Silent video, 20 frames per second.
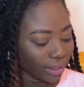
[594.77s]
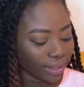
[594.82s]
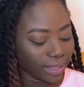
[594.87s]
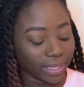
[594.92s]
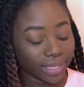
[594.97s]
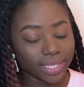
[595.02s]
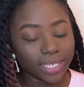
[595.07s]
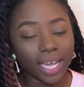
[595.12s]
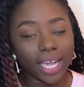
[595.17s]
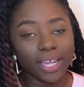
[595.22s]

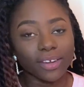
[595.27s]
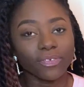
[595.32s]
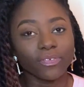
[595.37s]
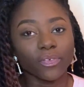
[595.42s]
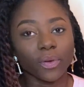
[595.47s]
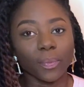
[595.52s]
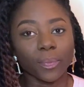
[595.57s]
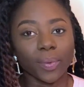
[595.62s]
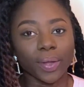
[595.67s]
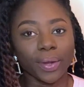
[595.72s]
design
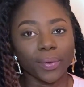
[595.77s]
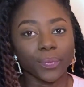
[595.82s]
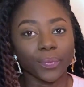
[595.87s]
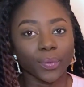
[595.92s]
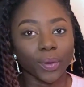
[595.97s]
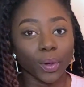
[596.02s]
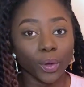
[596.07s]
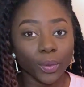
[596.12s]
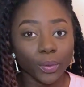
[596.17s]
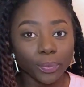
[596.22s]
for my
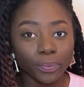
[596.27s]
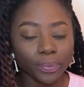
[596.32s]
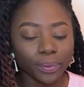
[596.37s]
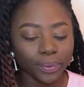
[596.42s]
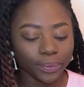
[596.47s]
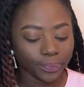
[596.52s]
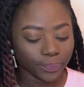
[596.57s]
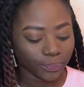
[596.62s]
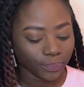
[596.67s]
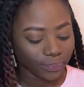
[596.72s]
robe.
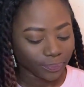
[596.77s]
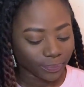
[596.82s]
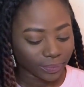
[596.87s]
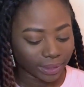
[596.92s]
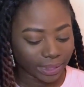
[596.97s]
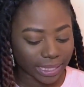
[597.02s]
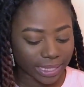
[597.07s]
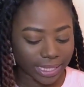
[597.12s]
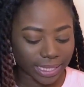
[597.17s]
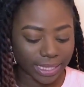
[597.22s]

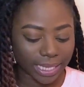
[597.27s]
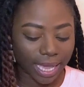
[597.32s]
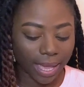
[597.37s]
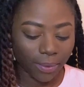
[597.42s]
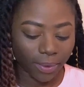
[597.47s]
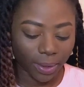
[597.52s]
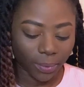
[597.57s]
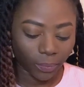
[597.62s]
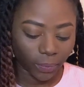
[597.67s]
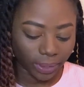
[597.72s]
This is
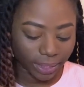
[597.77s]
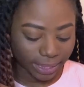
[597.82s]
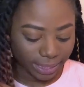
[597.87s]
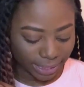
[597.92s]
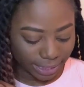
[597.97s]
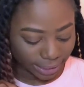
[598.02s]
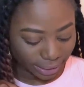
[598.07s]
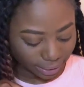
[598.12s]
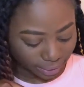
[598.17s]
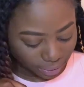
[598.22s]
how I want
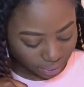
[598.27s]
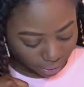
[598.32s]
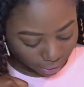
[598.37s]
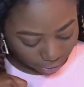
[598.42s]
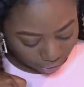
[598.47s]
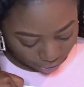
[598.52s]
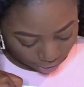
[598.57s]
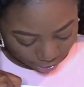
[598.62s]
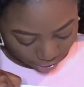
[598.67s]
it to look.